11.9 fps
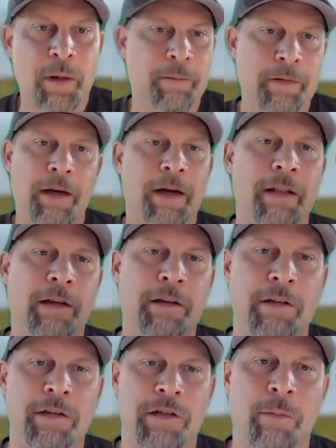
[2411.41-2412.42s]
But yeah, I think
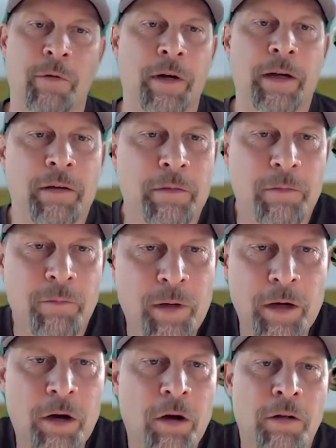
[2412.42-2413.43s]
in summary,
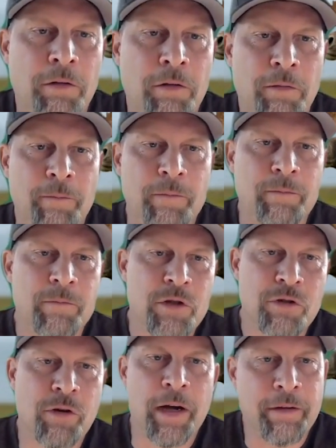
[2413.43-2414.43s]
we all
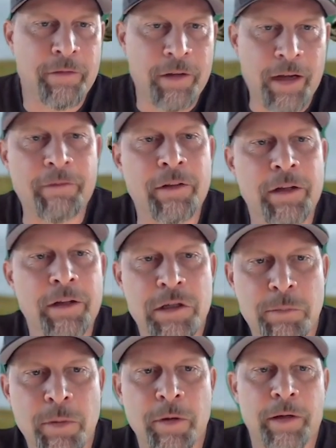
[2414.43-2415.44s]
strive to have the
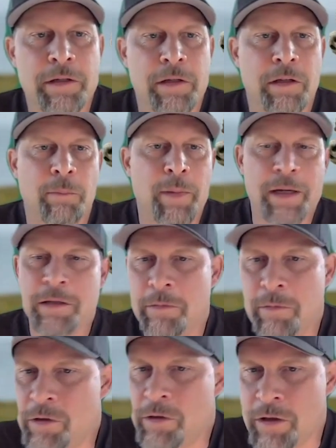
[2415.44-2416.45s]
experience, and the best
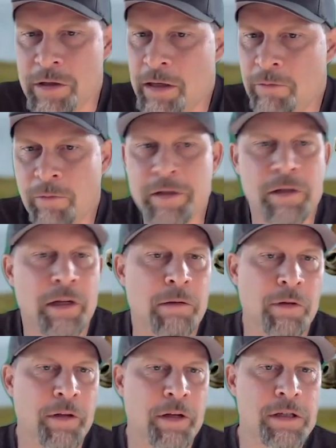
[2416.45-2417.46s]
images that
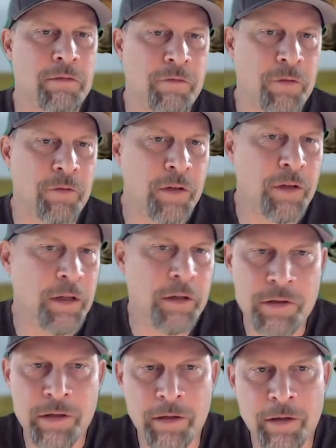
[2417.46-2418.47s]
resonate with us for
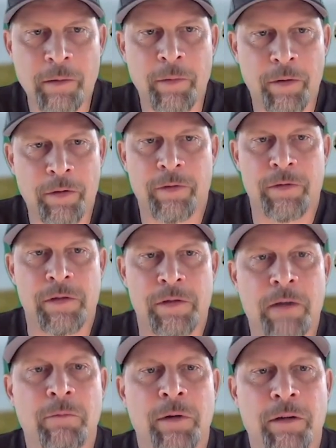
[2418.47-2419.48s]
years to come are those
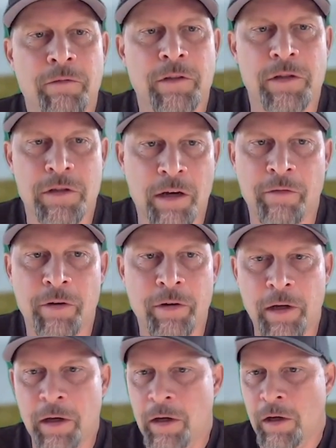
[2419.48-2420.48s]
that we've
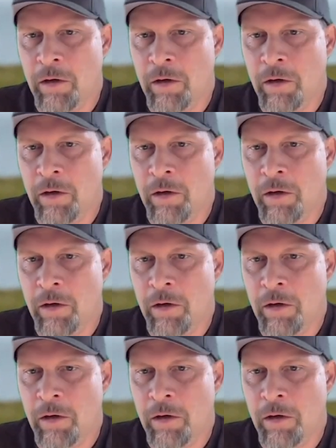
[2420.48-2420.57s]
discovered,